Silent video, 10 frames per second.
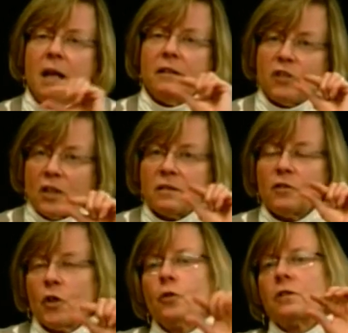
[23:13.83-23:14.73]
just
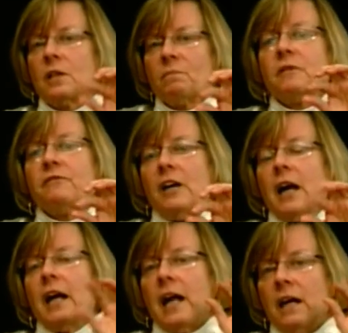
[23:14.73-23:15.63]
to
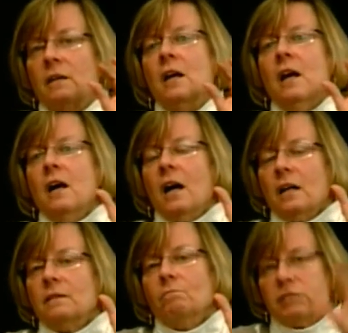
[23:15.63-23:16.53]
simplify and
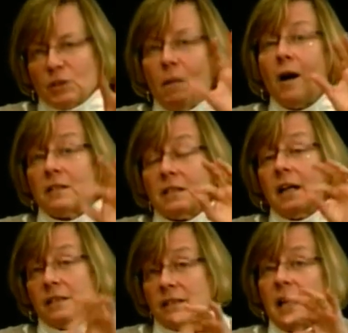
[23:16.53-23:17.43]
uh, smart
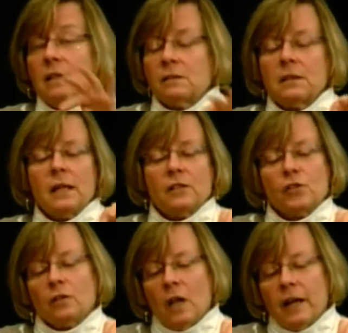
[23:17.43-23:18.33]
size, downsize
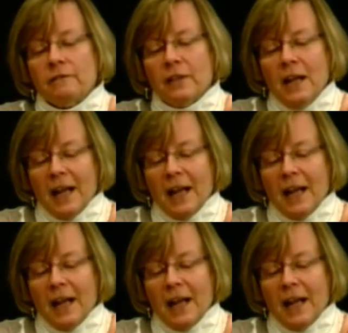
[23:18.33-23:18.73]
your life.